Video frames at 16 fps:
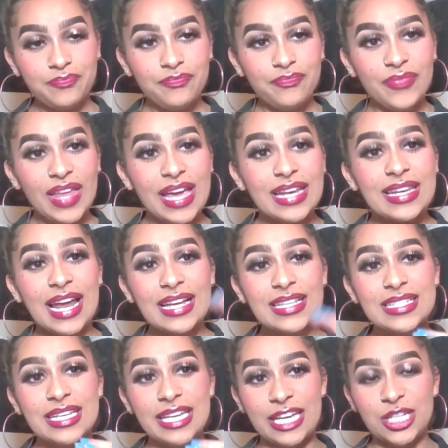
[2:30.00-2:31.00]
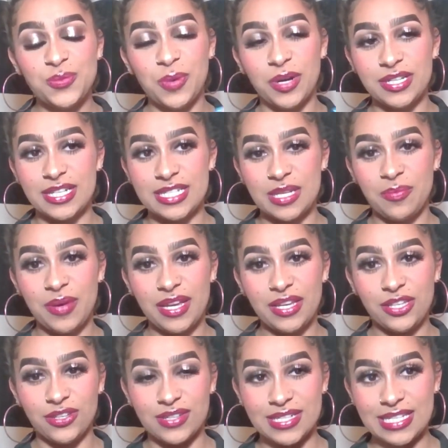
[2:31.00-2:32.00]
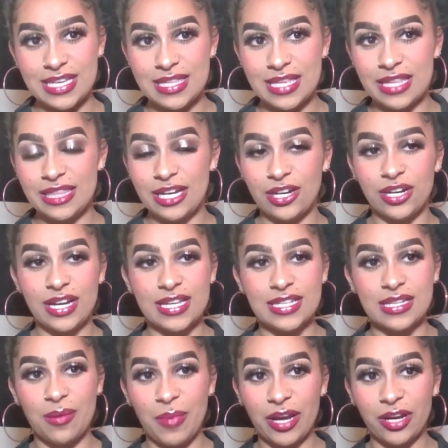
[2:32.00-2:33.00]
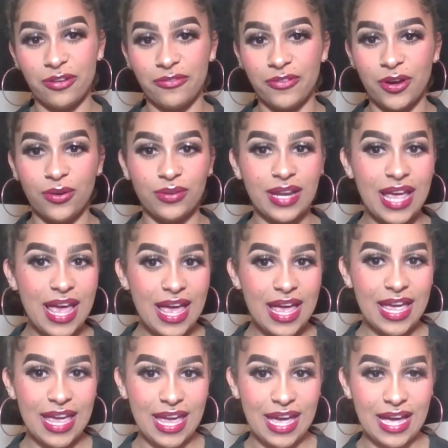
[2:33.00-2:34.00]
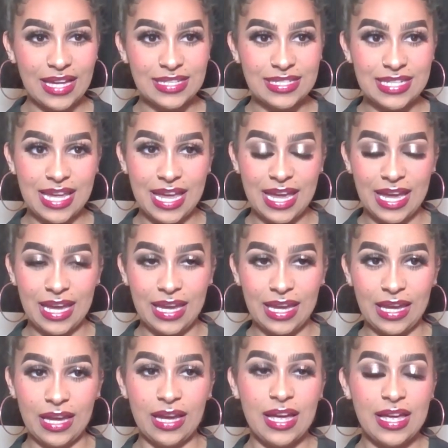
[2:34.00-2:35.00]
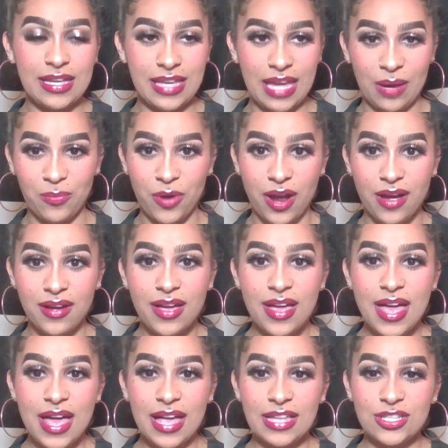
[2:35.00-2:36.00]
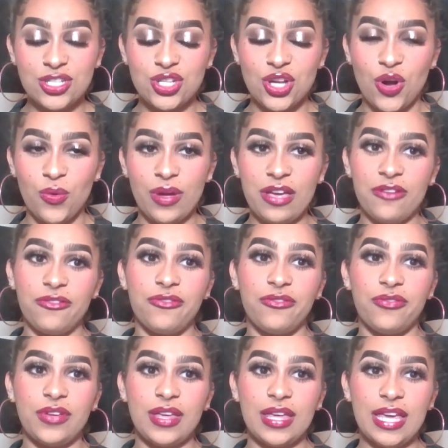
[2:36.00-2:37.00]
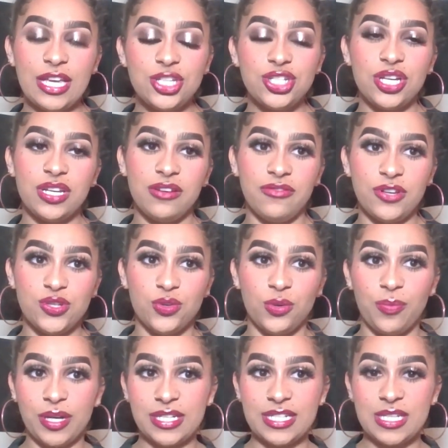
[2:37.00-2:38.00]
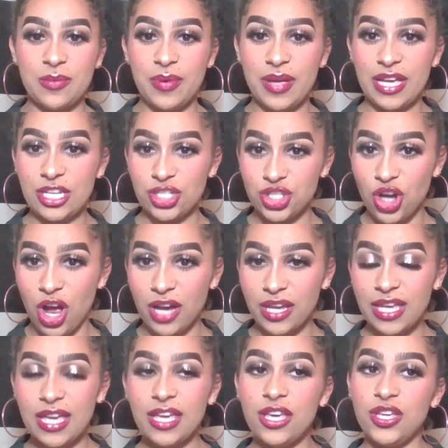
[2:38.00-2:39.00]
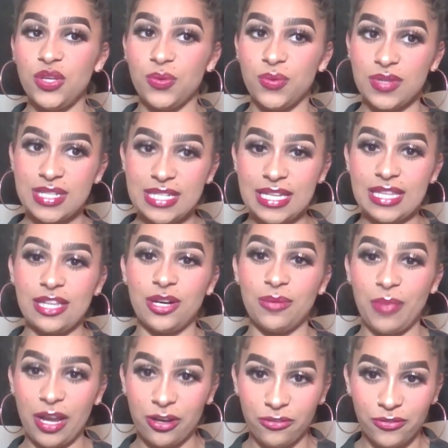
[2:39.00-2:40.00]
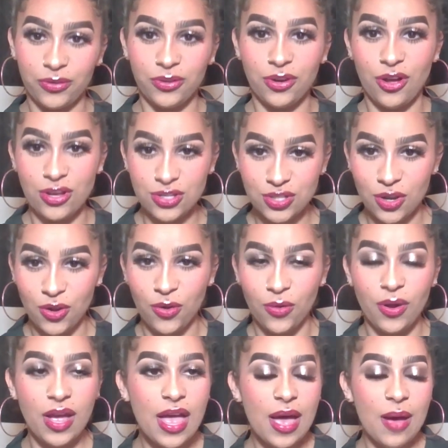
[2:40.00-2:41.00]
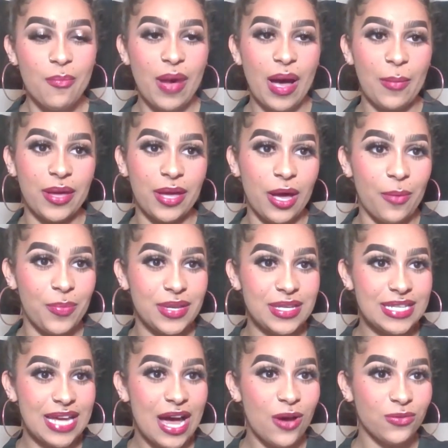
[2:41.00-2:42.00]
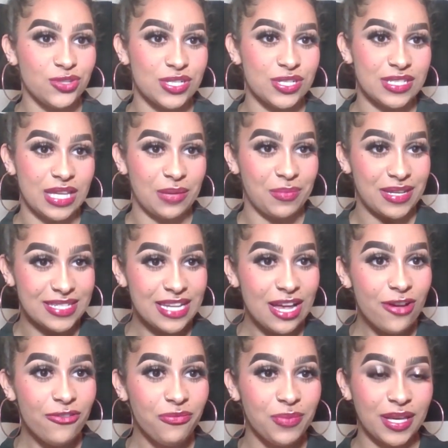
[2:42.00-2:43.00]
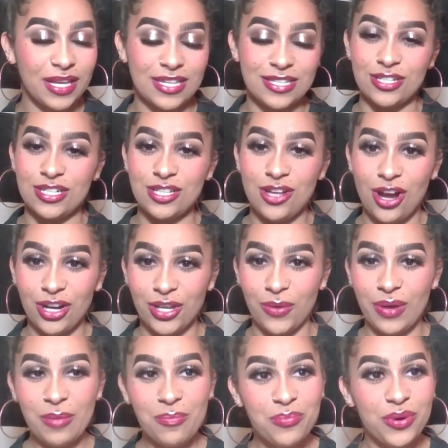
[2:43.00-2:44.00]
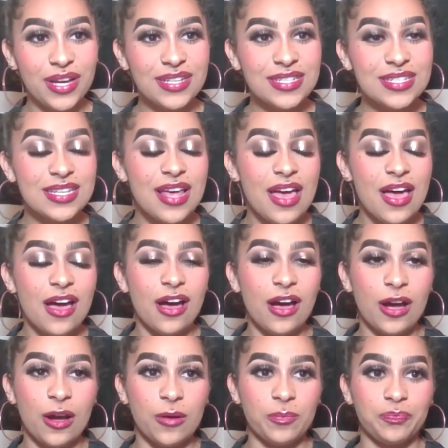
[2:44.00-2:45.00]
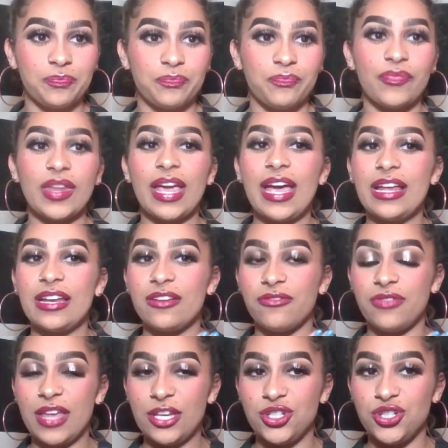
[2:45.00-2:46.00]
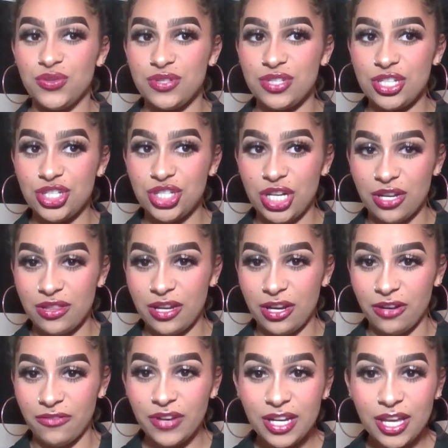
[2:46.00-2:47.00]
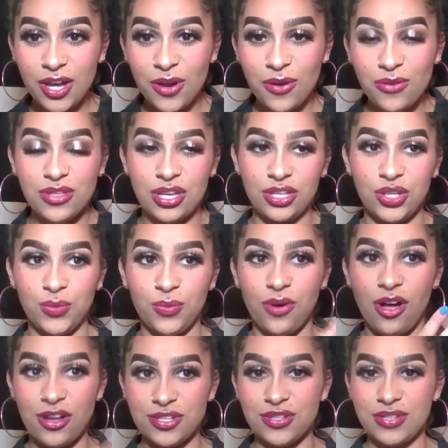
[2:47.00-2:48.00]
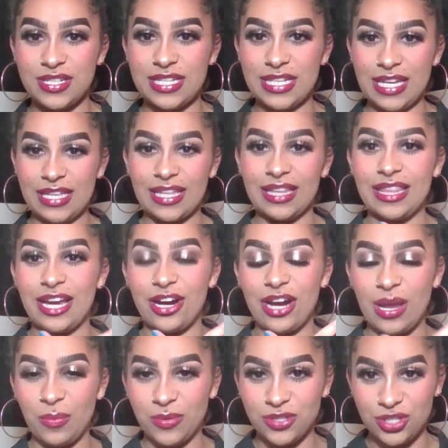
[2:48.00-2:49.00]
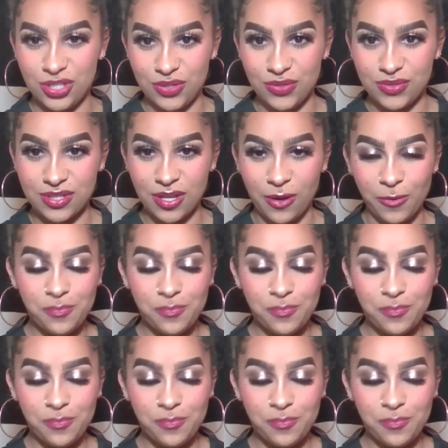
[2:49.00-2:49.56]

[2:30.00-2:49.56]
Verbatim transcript: And next to each participant, you'll see that there is a microphone and a camera. And so if each individual participant is talking, you will see their microphone also bobbing up and down, just like myself, because there's audio input. Um, and if they choose to share their video, then you will also see that they are able to do so.